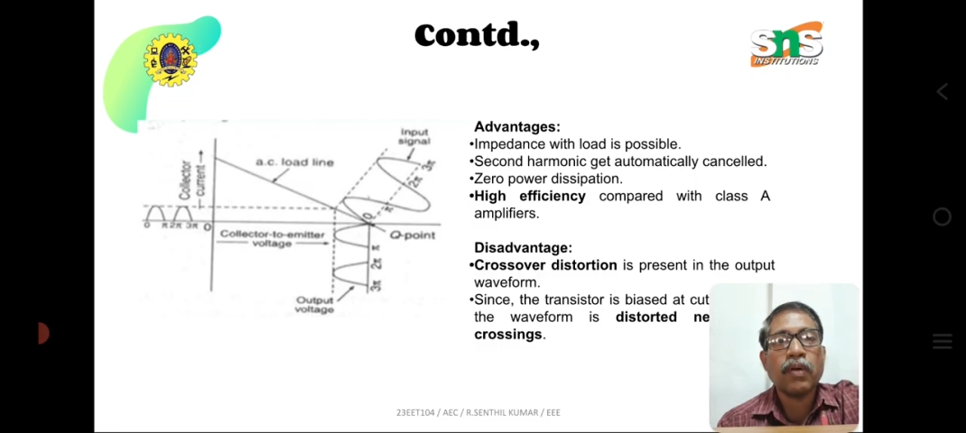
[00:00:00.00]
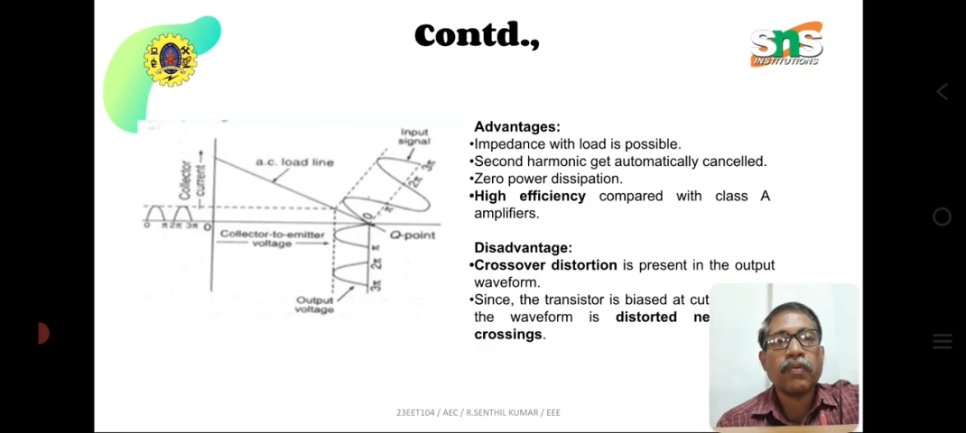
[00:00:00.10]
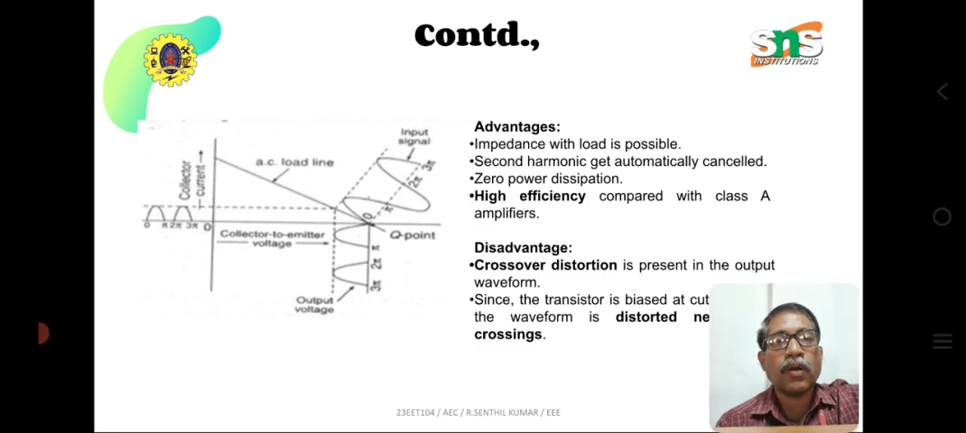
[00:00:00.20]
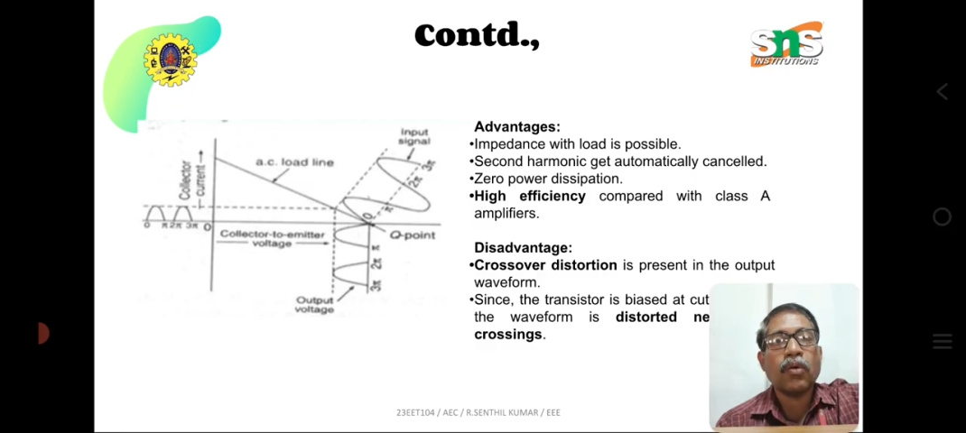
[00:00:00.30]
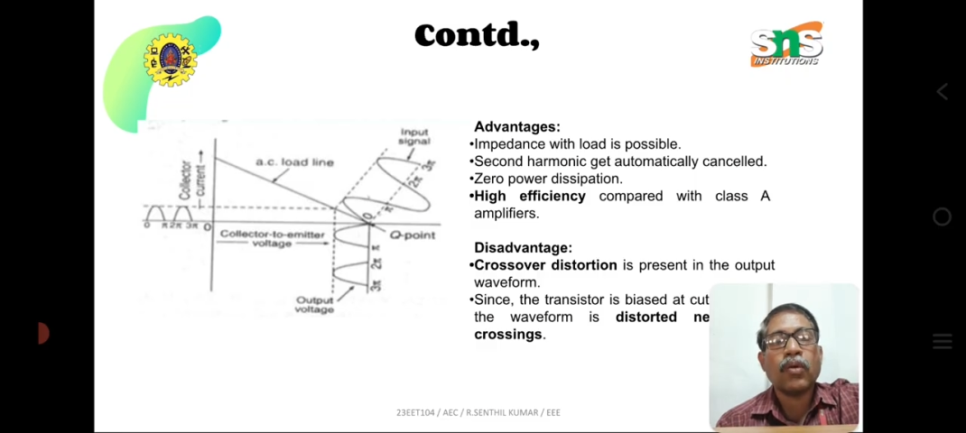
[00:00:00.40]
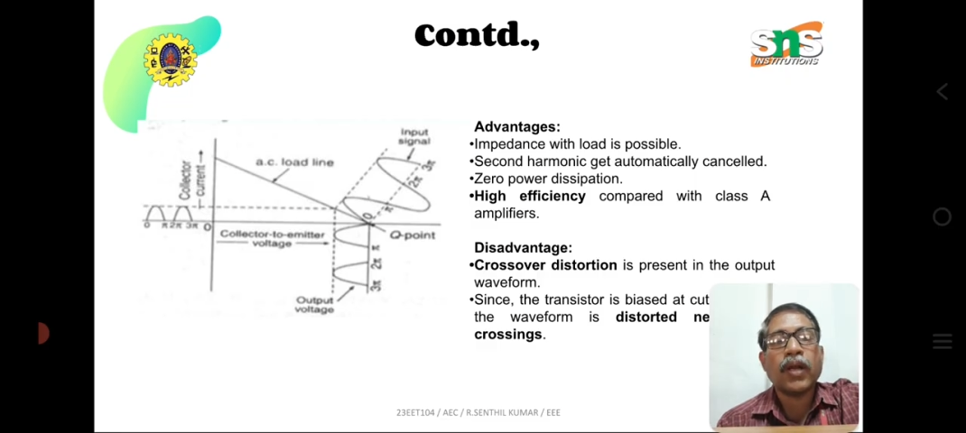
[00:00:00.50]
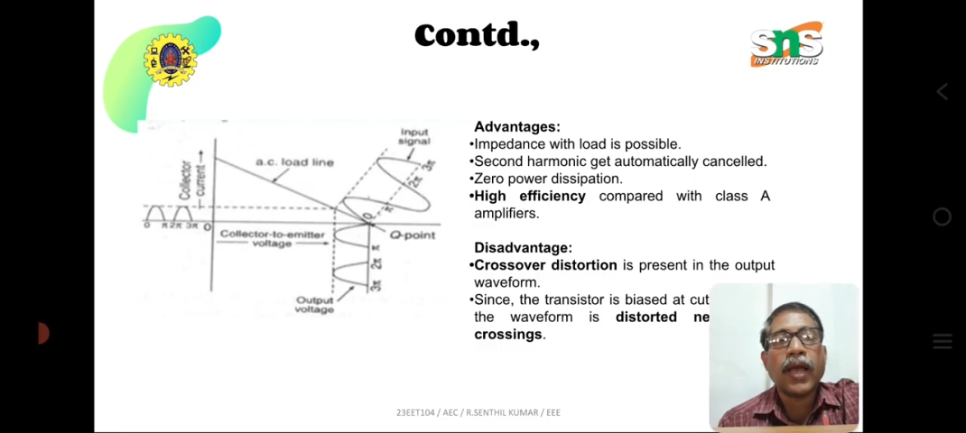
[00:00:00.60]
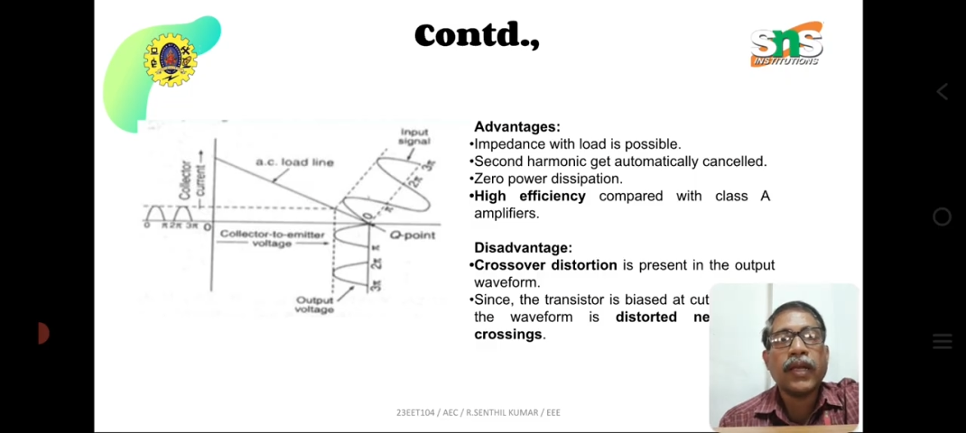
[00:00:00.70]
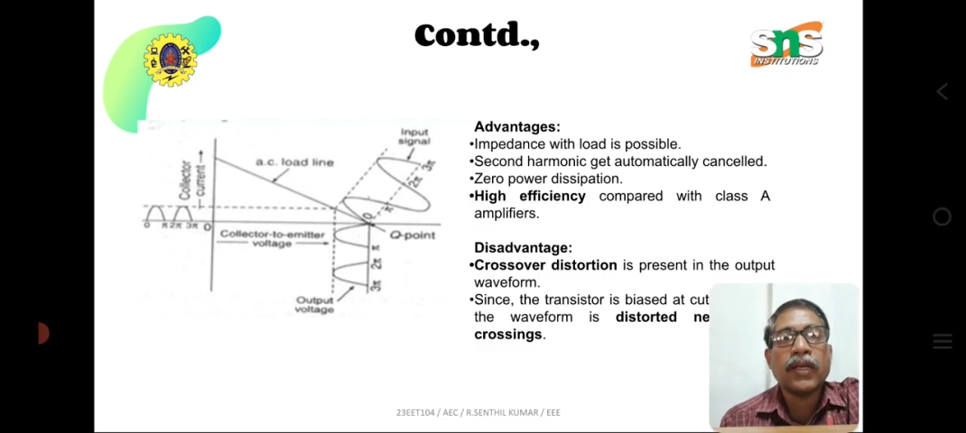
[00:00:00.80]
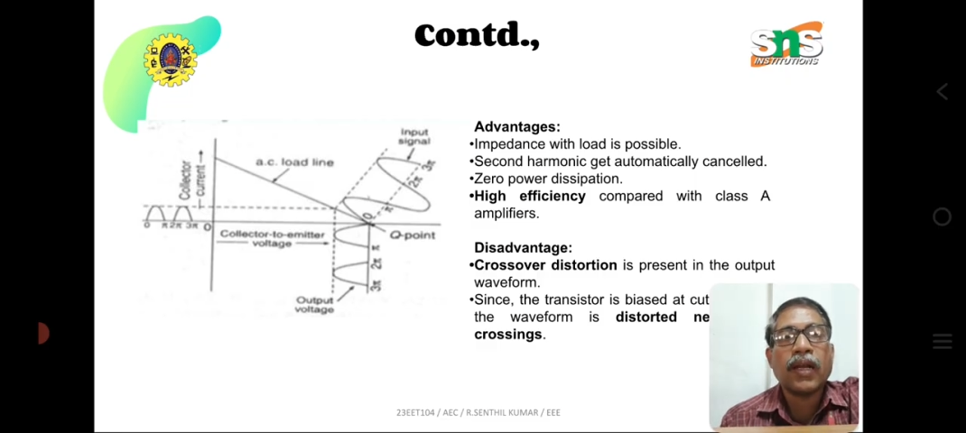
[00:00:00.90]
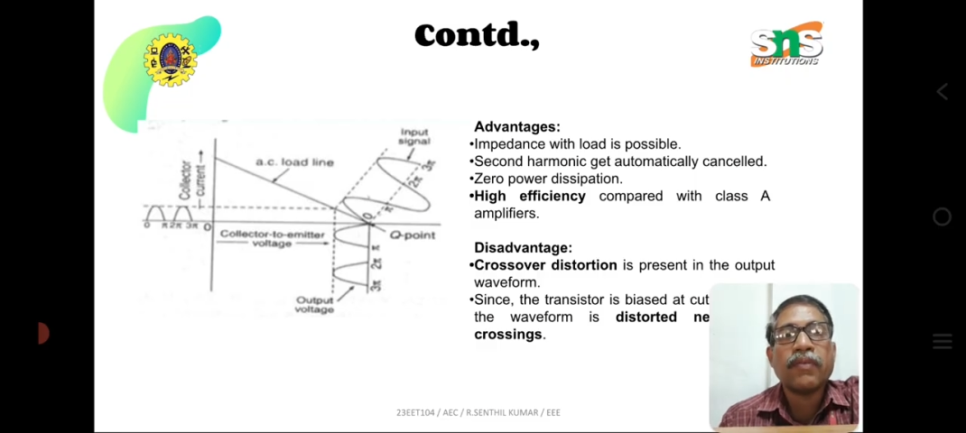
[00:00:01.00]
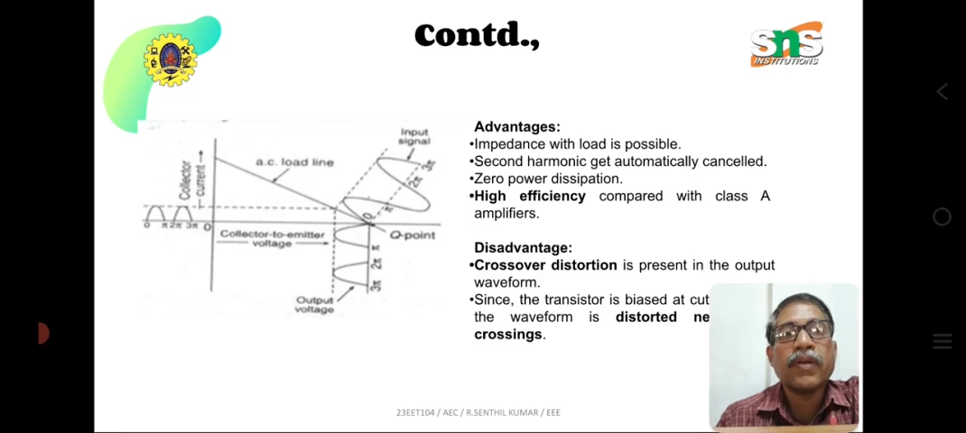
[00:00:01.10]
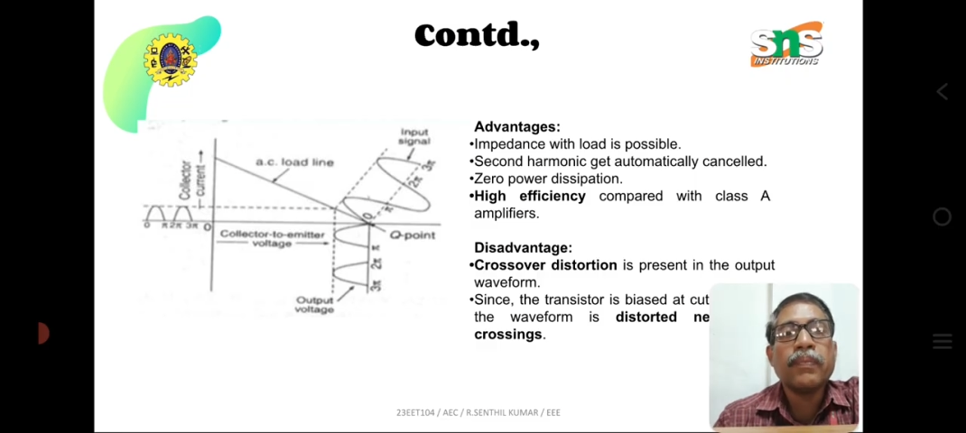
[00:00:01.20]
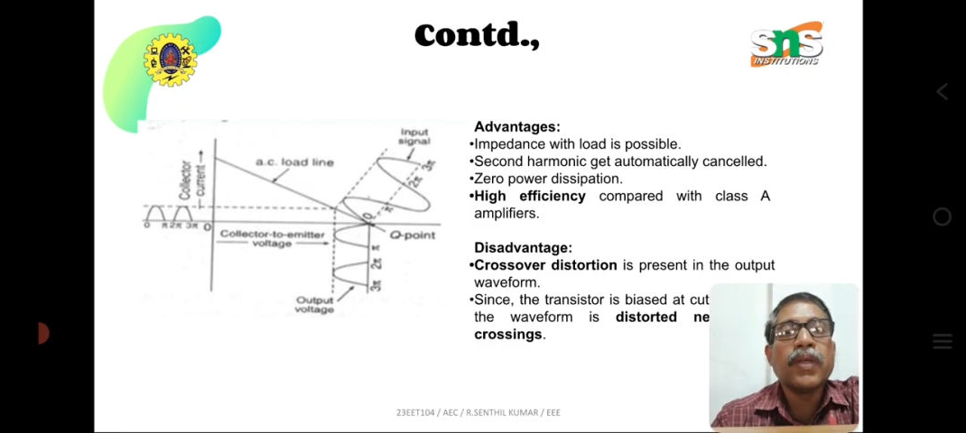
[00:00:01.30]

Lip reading: of a load line graph.